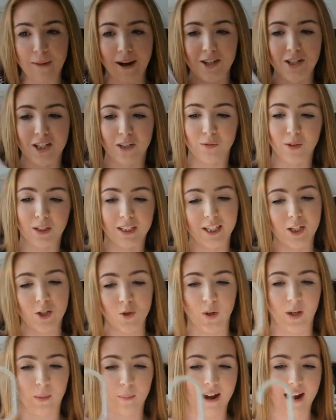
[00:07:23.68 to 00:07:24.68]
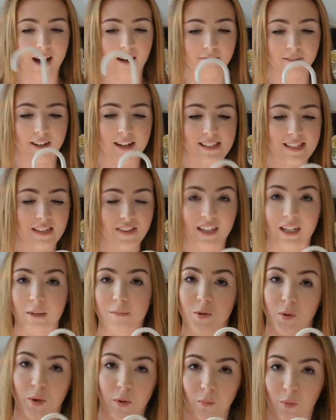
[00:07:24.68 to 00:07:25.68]
I'm actually really enjoying my outfits. I think
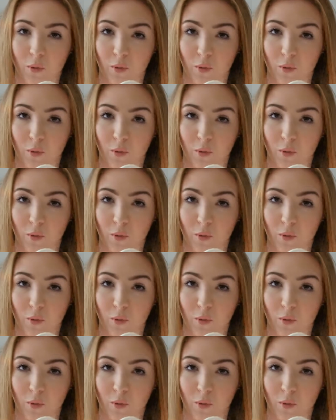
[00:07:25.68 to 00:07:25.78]
I'm doing